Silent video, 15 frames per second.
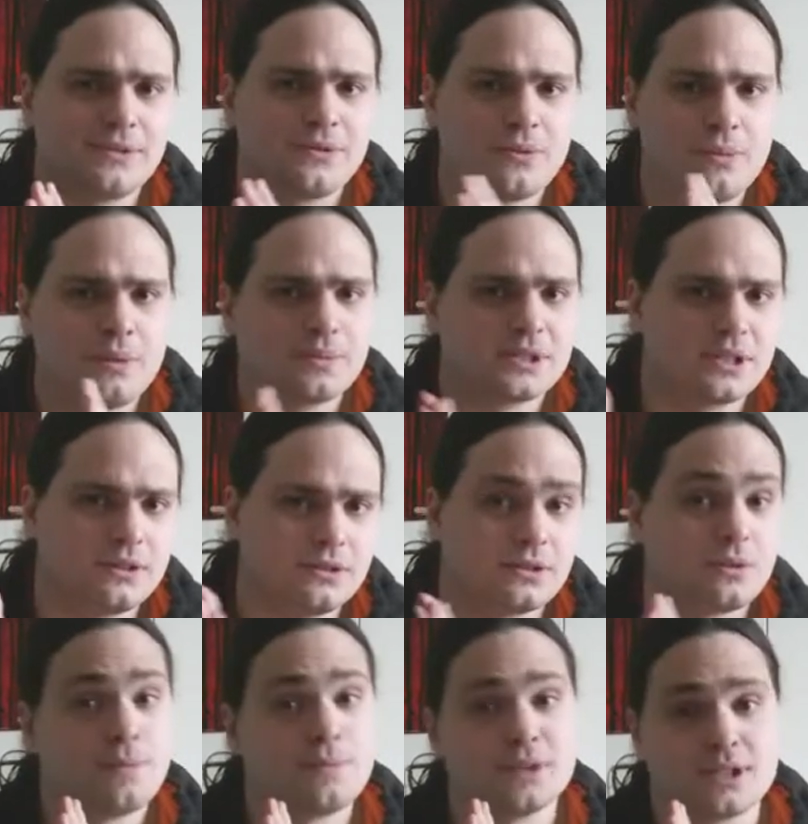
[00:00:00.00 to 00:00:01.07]
from episode to
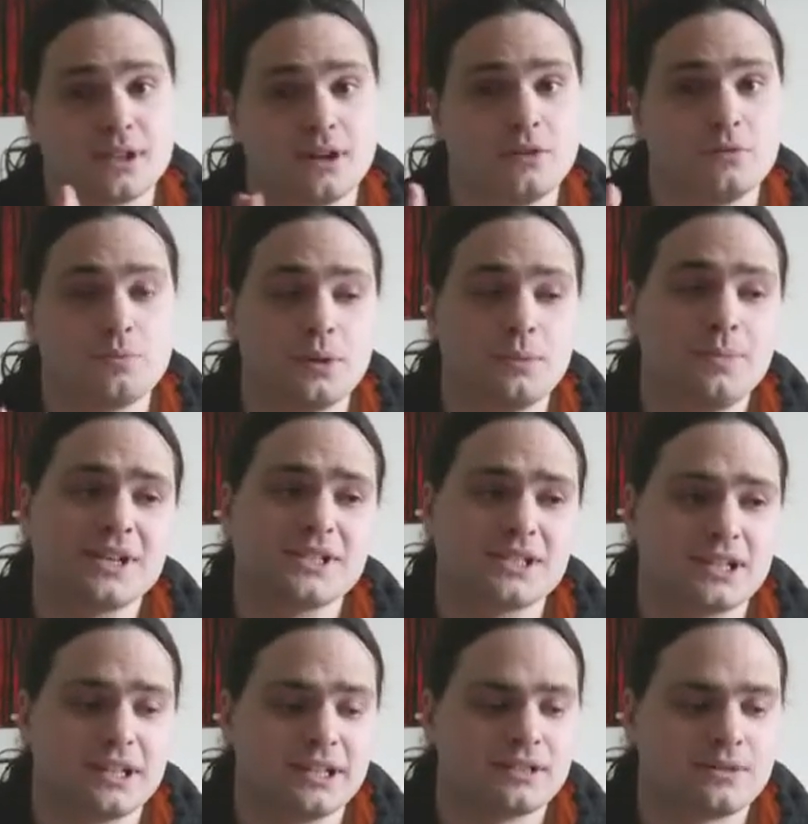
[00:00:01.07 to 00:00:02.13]
episode, but
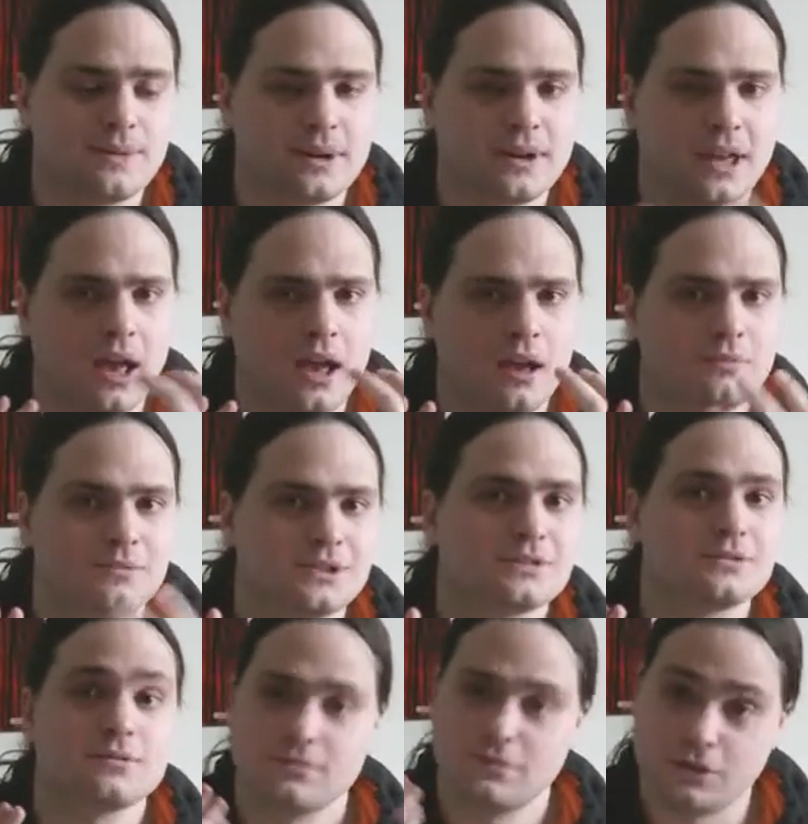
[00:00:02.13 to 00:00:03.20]
basically it's about games,
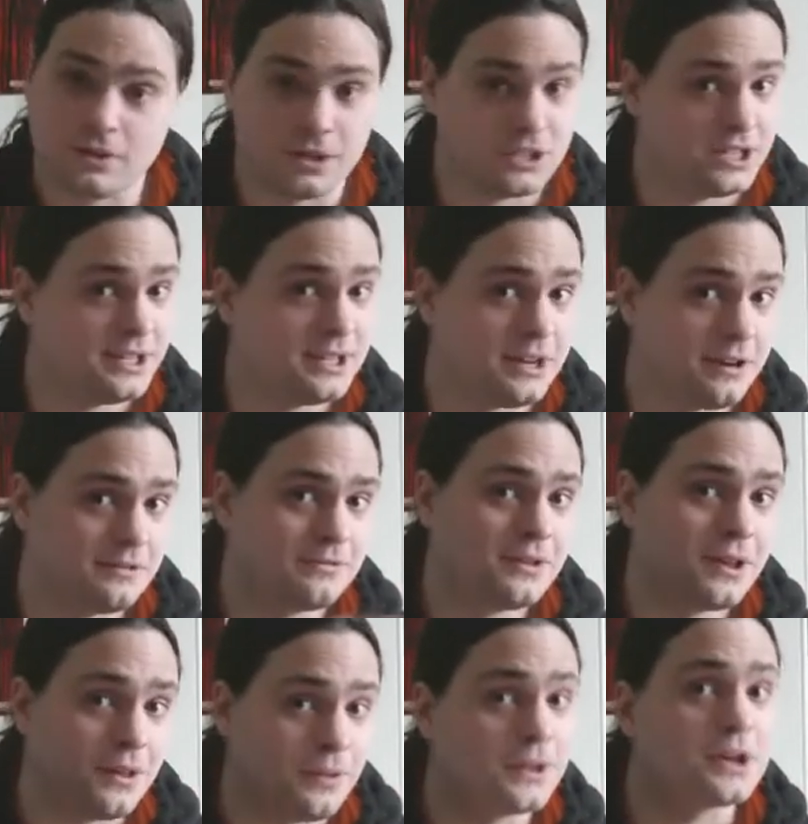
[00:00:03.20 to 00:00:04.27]
strangely enough,
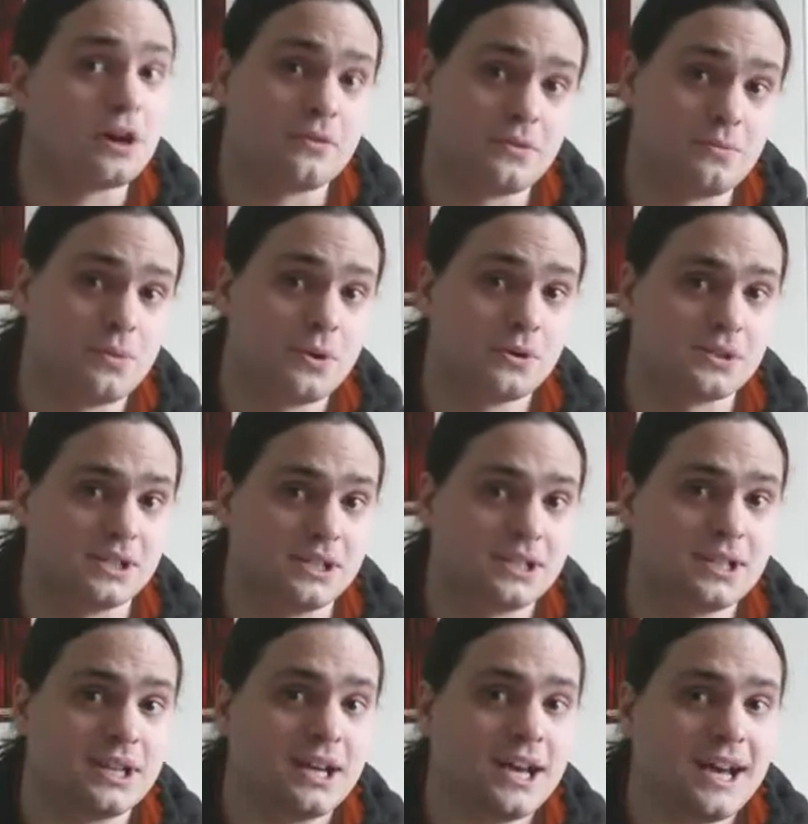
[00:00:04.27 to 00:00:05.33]
that I've imported.
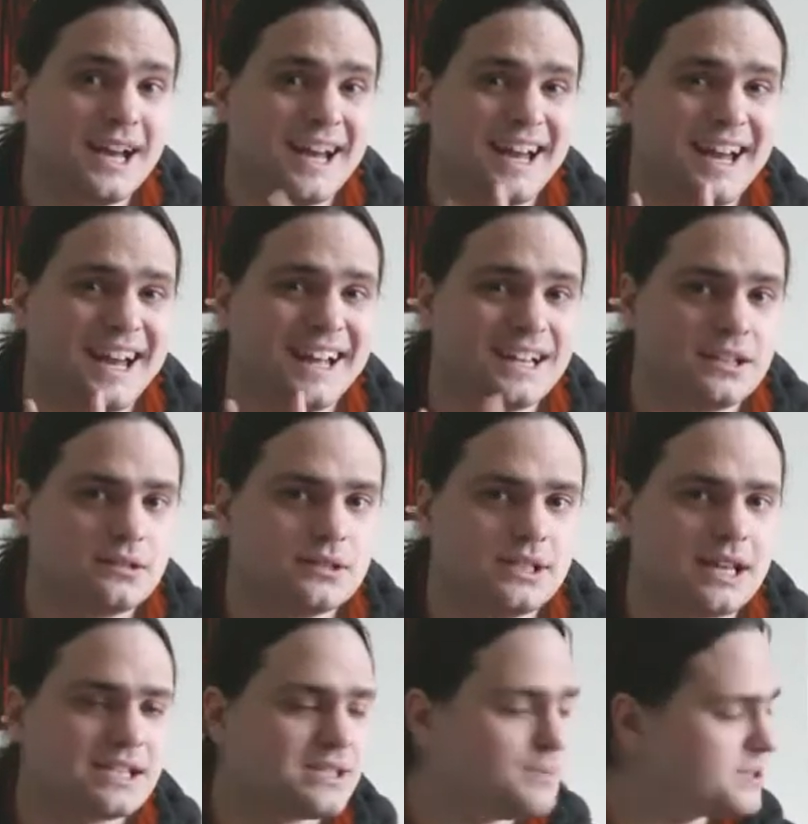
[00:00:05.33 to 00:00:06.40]

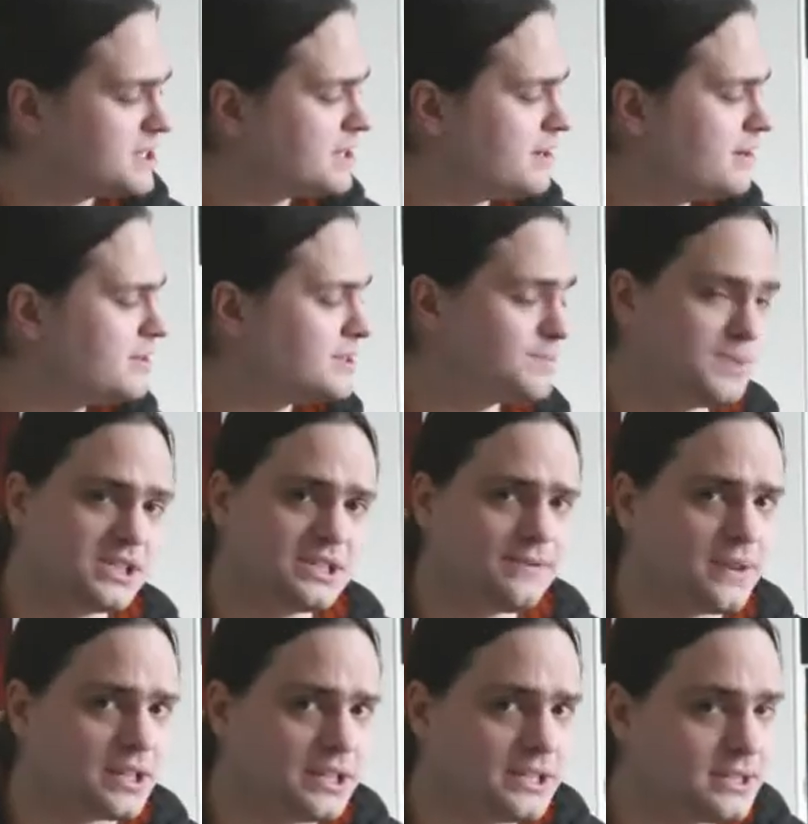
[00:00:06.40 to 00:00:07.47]
Today's episode
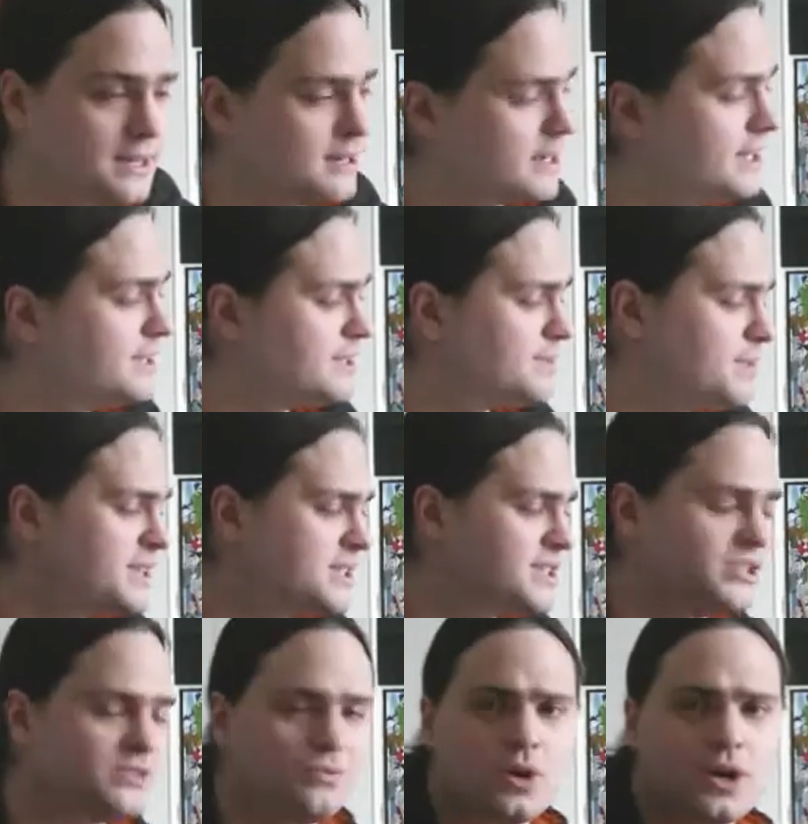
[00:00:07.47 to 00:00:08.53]
specifically targets
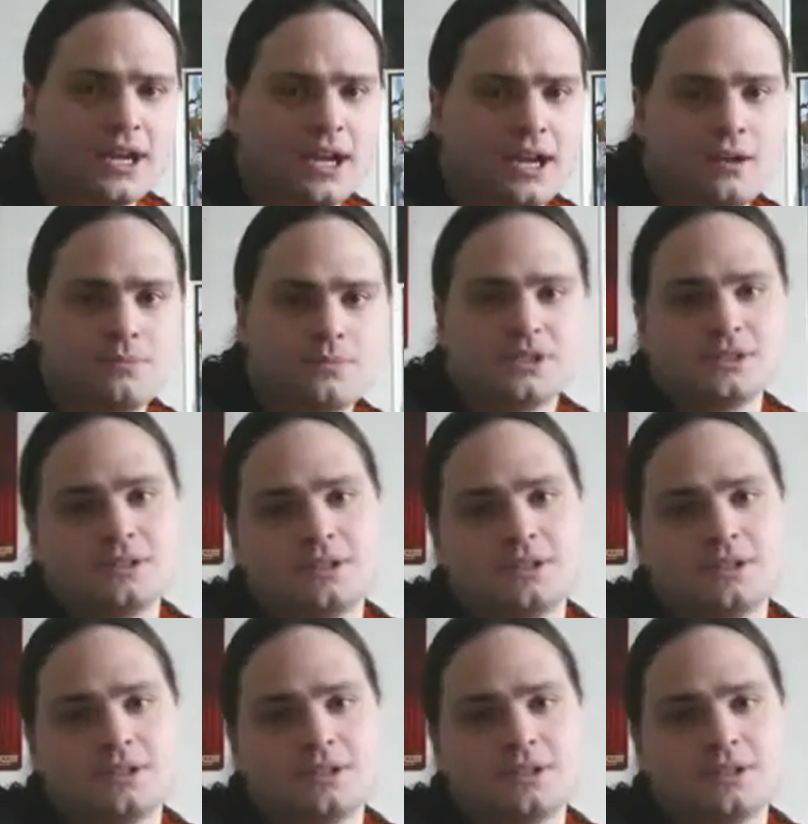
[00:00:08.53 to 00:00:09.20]
PlayStation 1 games